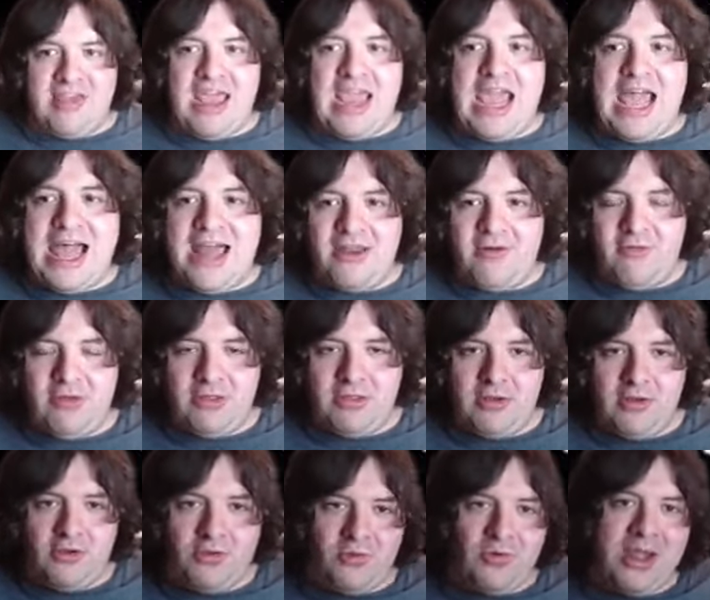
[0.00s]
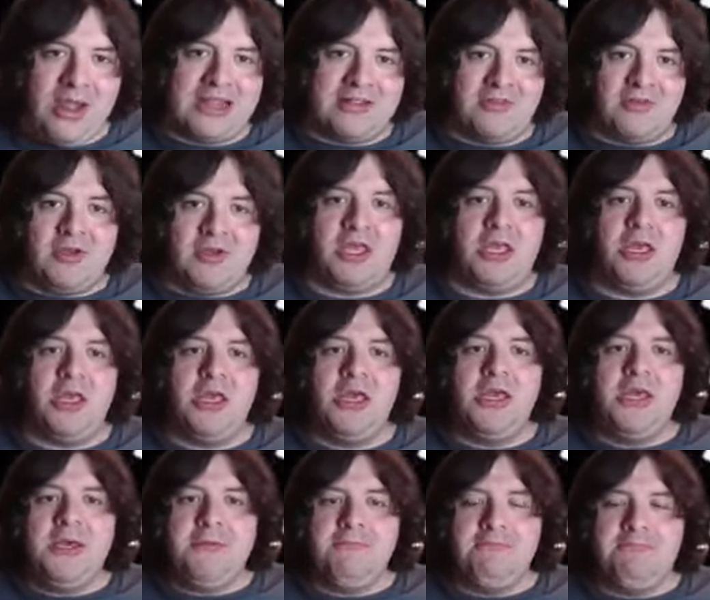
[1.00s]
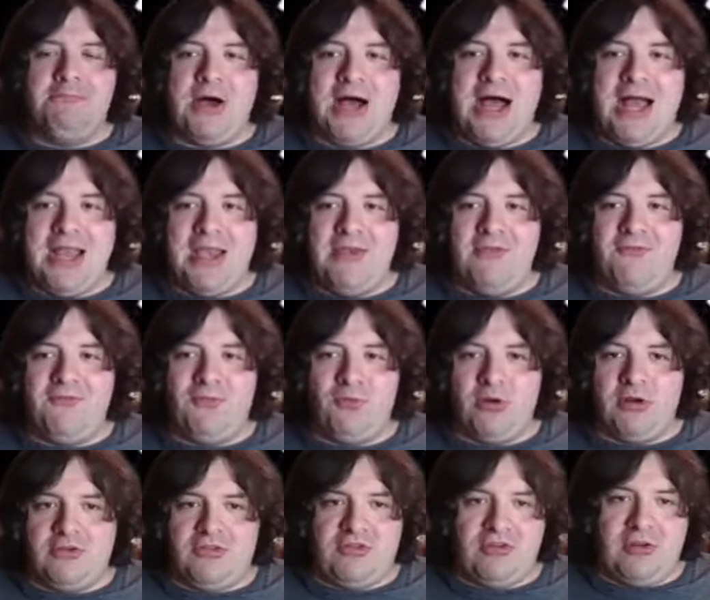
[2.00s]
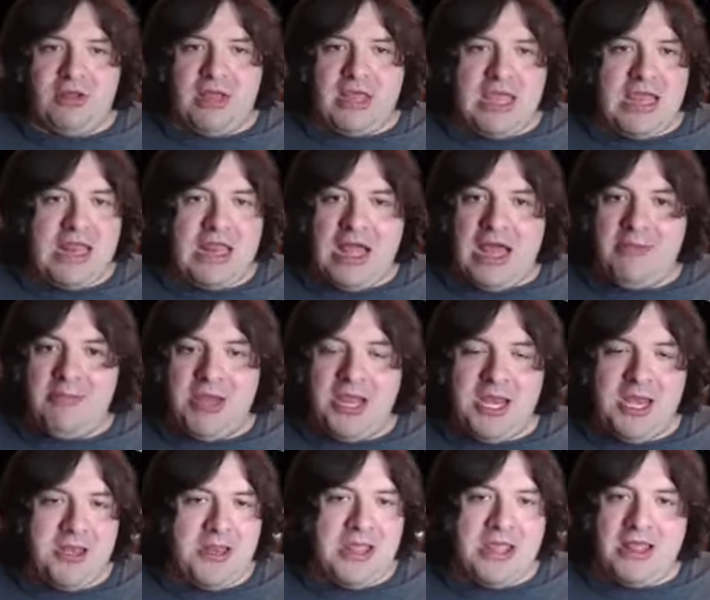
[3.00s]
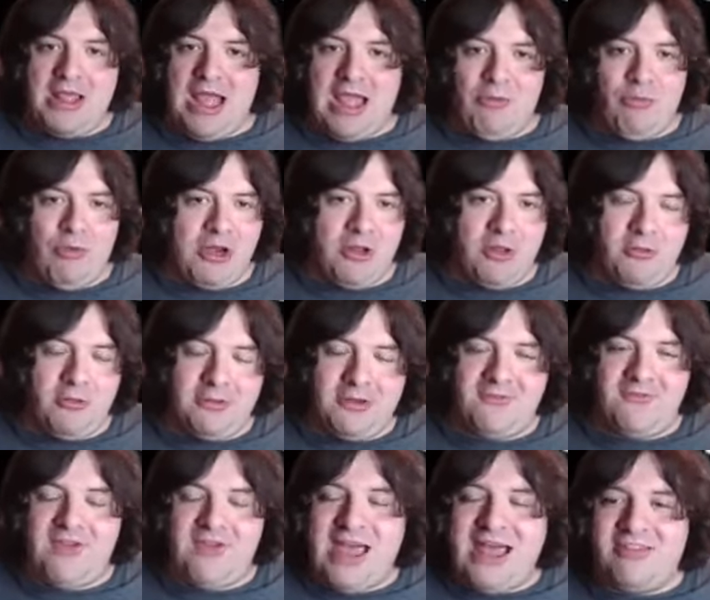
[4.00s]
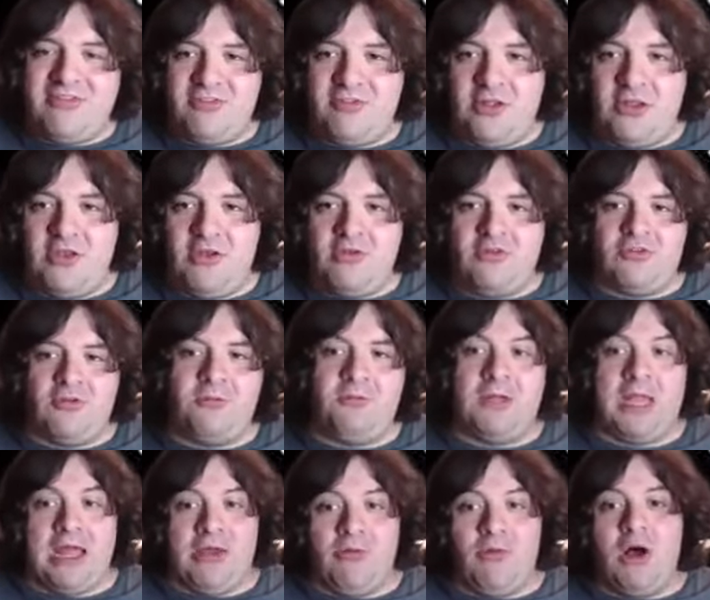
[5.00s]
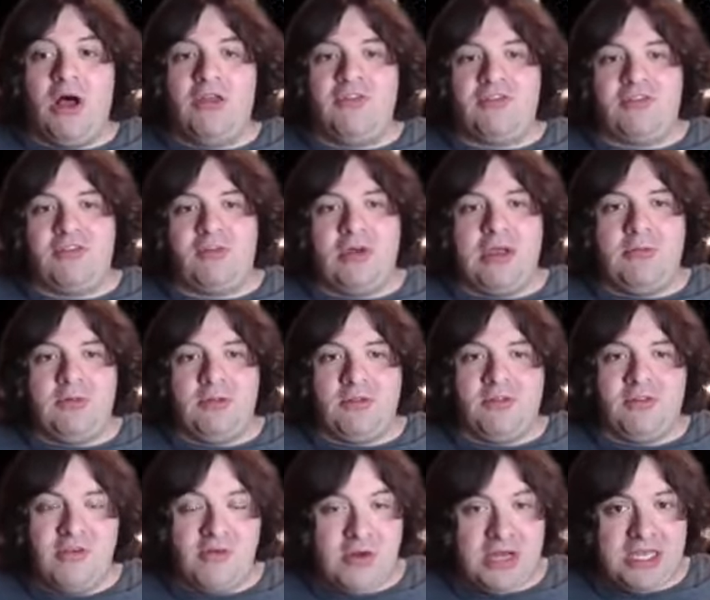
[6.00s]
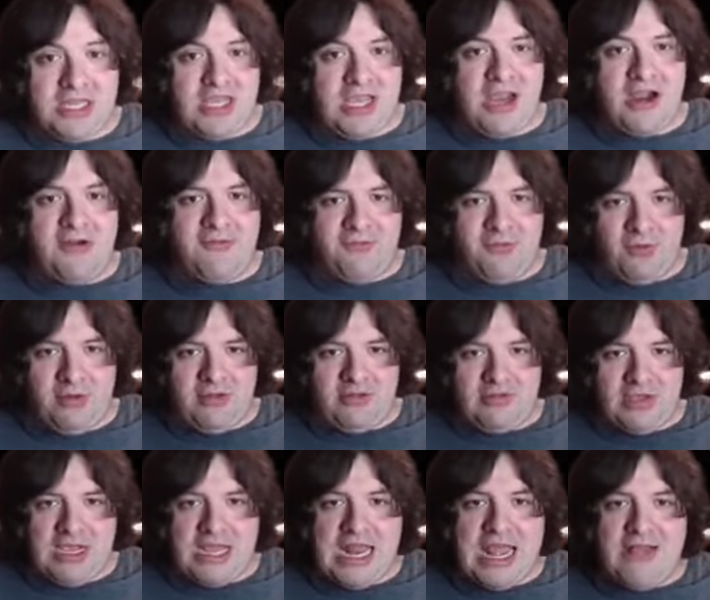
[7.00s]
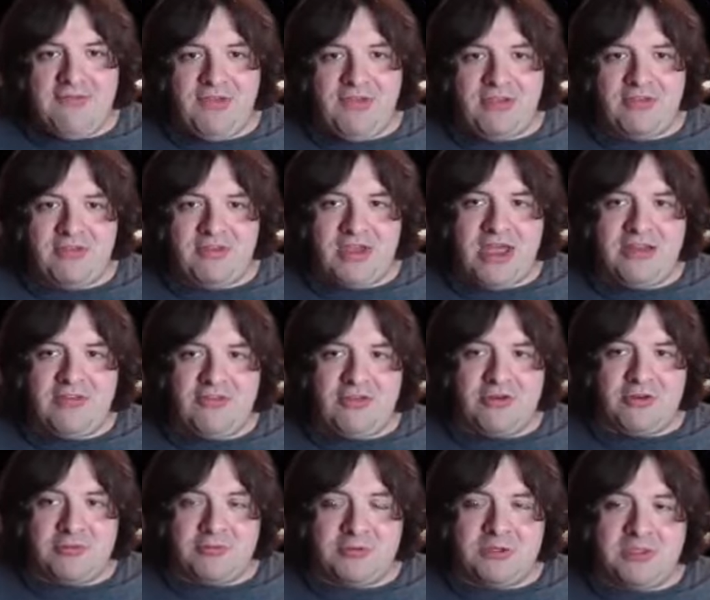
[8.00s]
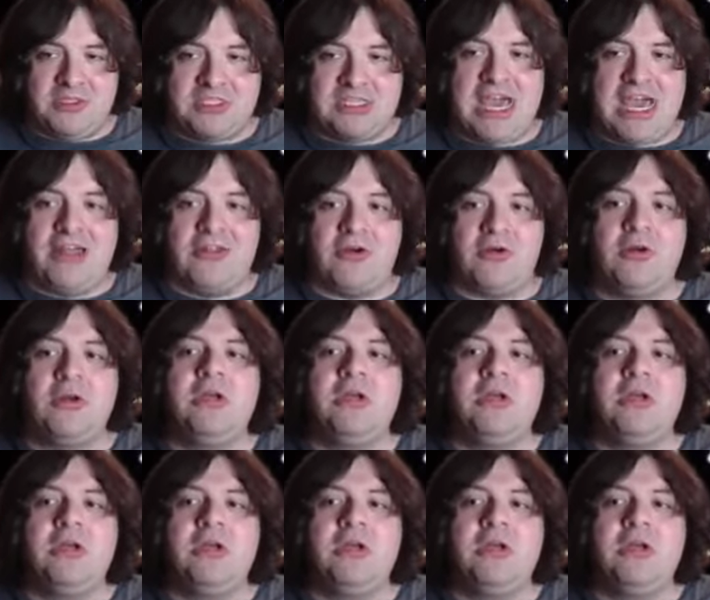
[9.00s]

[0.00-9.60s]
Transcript: I had everything correctly, but fortunately, eh, I mean, I went a little bit faster than usual, but I was still able to do it carefully so I could have these slideshows put together.